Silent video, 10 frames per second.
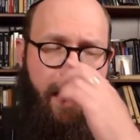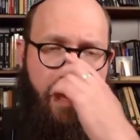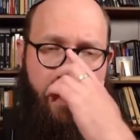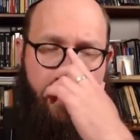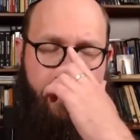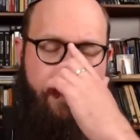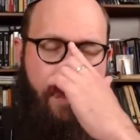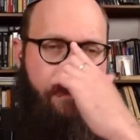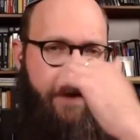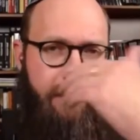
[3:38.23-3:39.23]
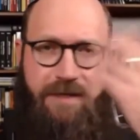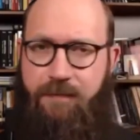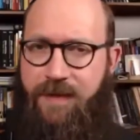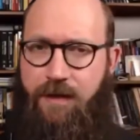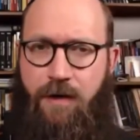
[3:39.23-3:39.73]
And I found
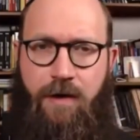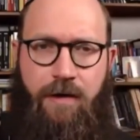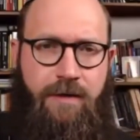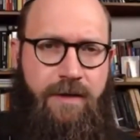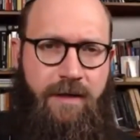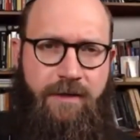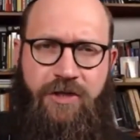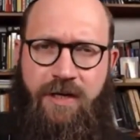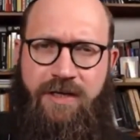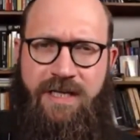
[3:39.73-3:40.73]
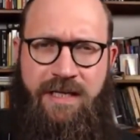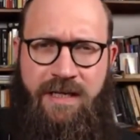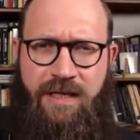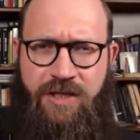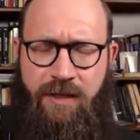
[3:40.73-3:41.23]
something on Dr. John
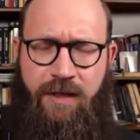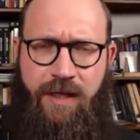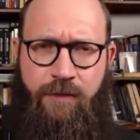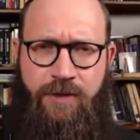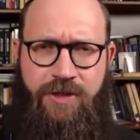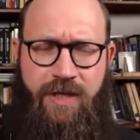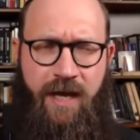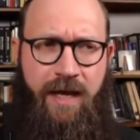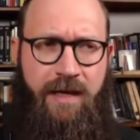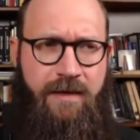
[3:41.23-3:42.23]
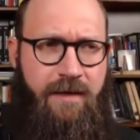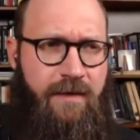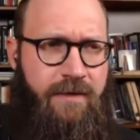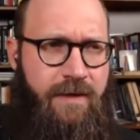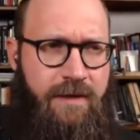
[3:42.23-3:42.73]
Dee and angelic language, and
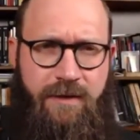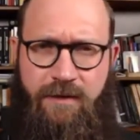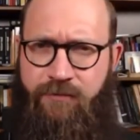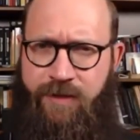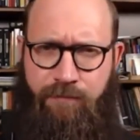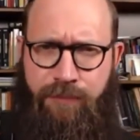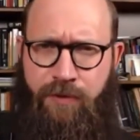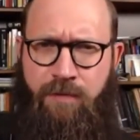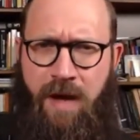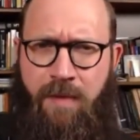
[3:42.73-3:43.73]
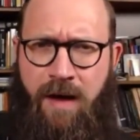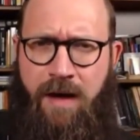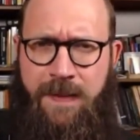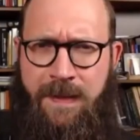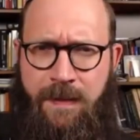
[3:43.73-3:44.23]
this just really blew my
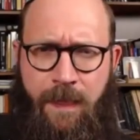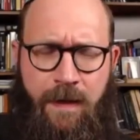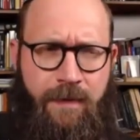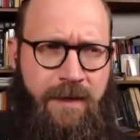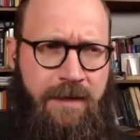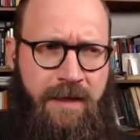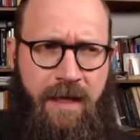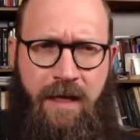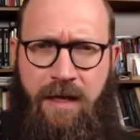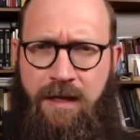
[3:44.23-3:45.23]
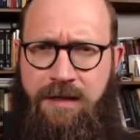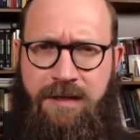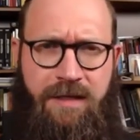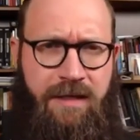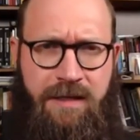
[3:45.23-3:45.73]
mind that that these
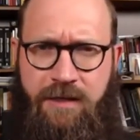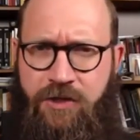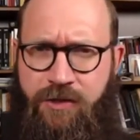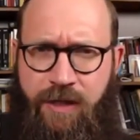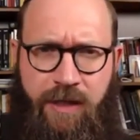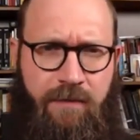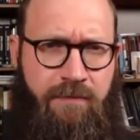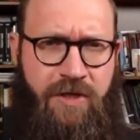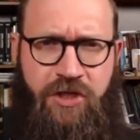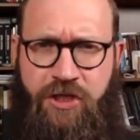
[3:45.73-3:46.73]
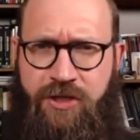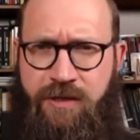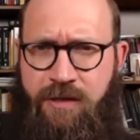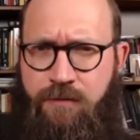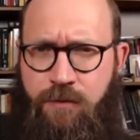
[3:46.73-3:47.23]
16th century
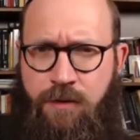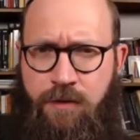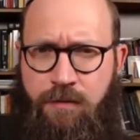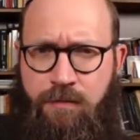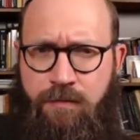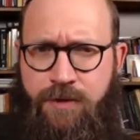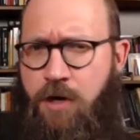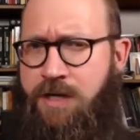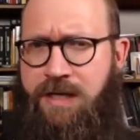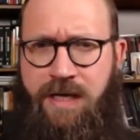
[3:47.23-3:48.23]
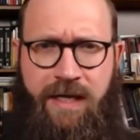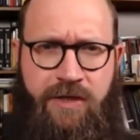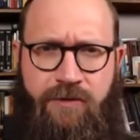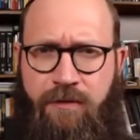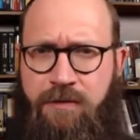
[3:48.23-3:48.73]
magicians were talking to
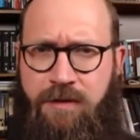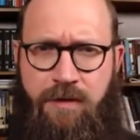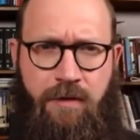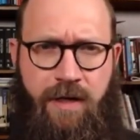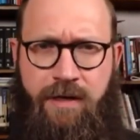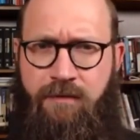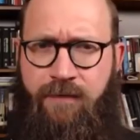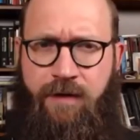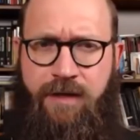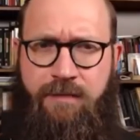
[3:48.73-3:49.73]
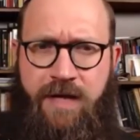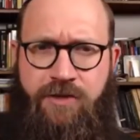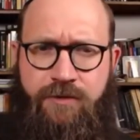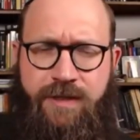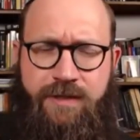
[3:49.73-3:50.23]
angels using all kinds of various
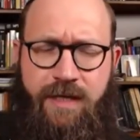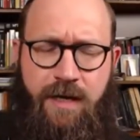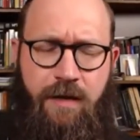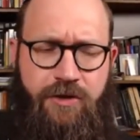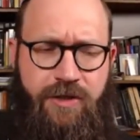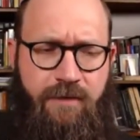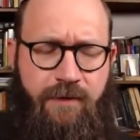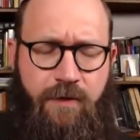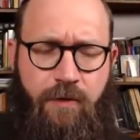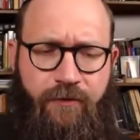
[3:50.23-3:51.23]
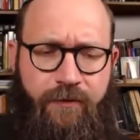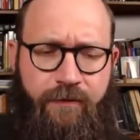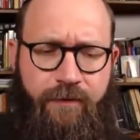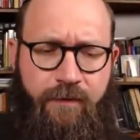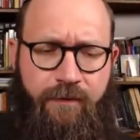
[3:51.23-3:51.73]
magical t- technologies over the course
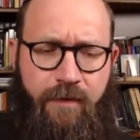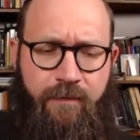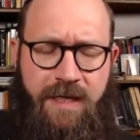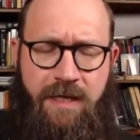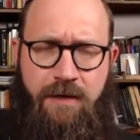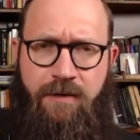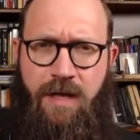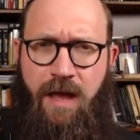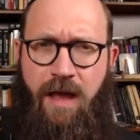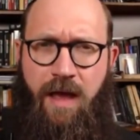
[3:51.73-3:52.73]
of, of, of, many years.